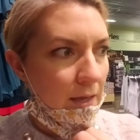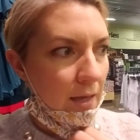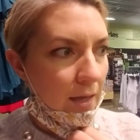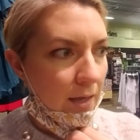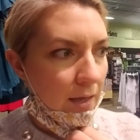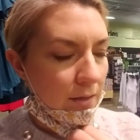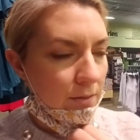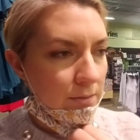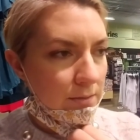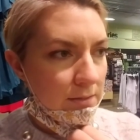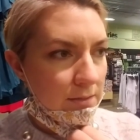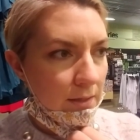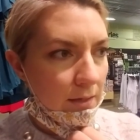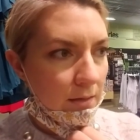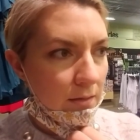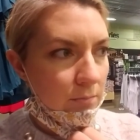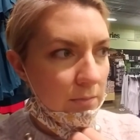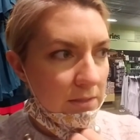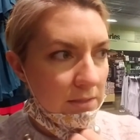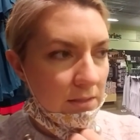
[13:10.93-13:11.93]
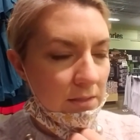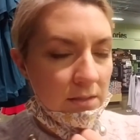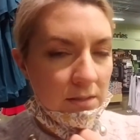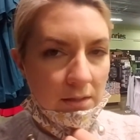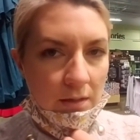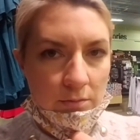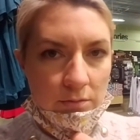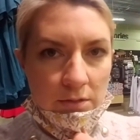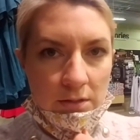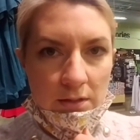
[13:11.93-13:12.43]
outside of the
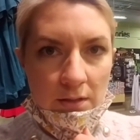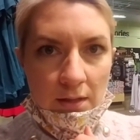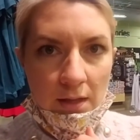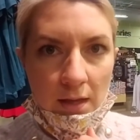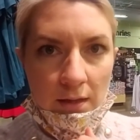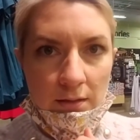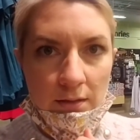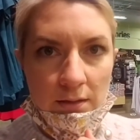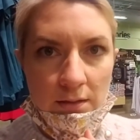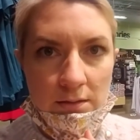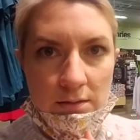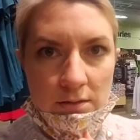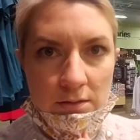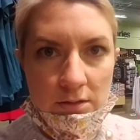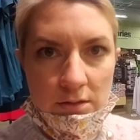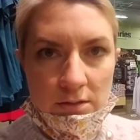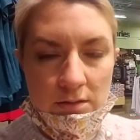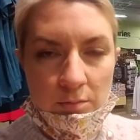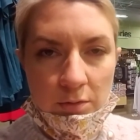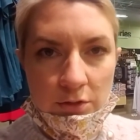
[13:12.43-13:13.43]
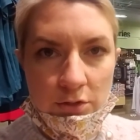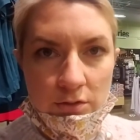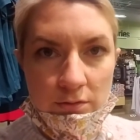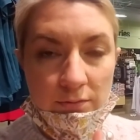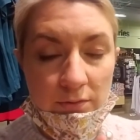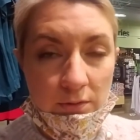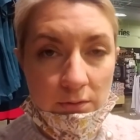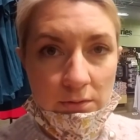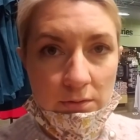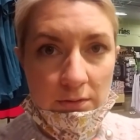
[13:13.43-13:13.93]
misconception that it's just a bunch of
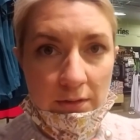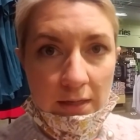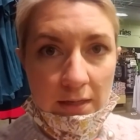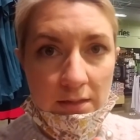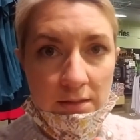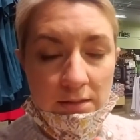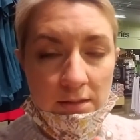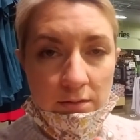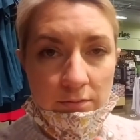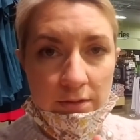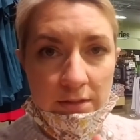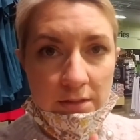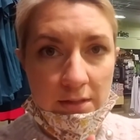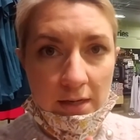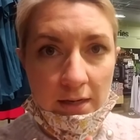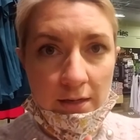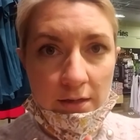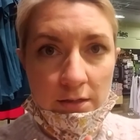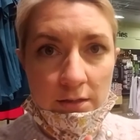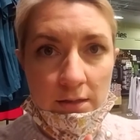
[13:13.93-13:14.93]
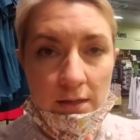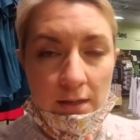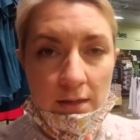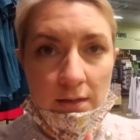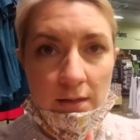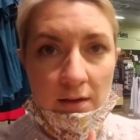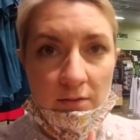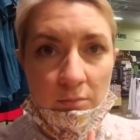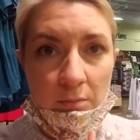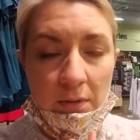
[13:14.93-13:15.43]
older ladies that are retired and
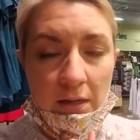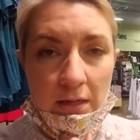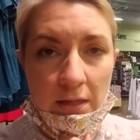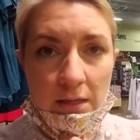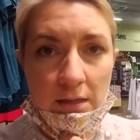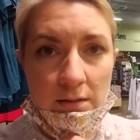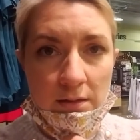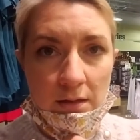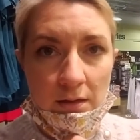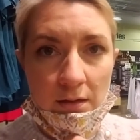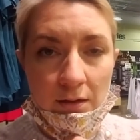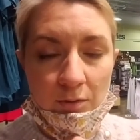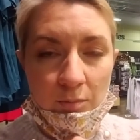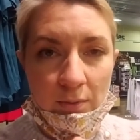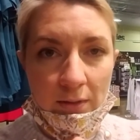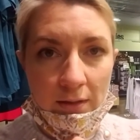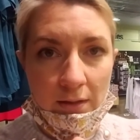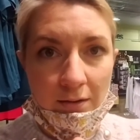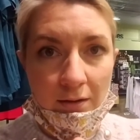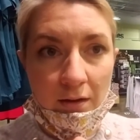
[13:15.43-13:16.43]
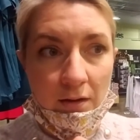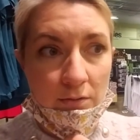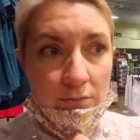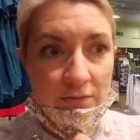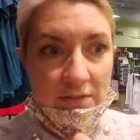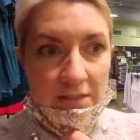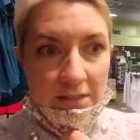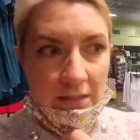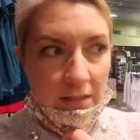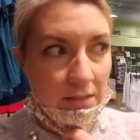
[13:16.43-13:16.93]
have money and can go play golf
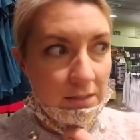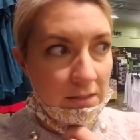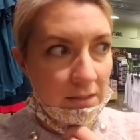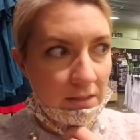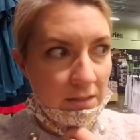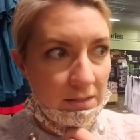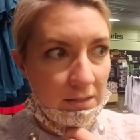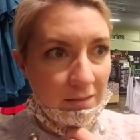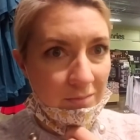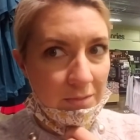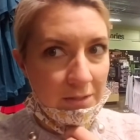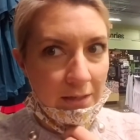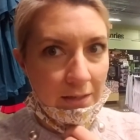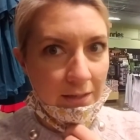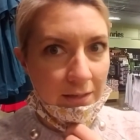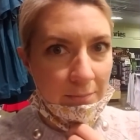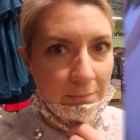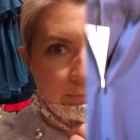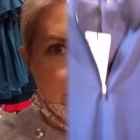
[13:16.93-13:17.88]
and tennis at the same time?